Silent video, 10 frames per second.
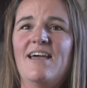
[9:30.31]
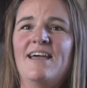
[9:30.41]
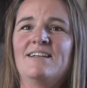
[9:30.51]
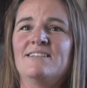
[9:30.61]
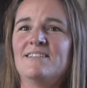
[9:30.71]

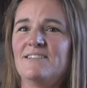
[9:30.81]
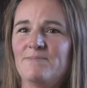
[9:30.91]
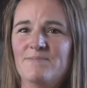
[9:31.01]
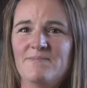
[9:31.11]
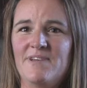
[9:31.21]
And
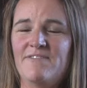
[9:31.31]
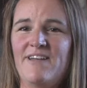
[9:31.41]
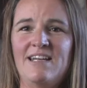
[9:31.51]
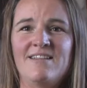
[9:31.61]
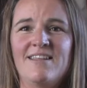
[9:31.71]
if
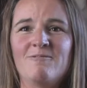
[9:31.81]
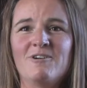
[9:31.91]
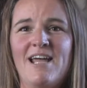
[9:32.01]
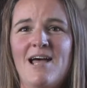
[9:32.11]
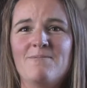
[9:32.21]
anything were
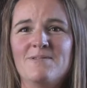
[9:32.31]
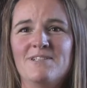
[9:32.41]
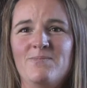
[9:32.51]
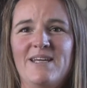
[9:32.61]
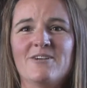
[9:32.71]
to happen
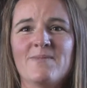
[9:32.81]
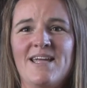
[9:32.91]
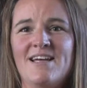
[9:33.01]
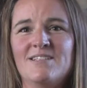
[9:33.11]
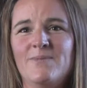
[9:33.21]
to me or my
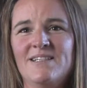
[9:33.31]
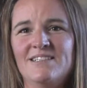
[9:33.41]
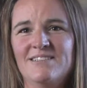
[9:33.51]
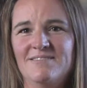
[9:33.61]
husband,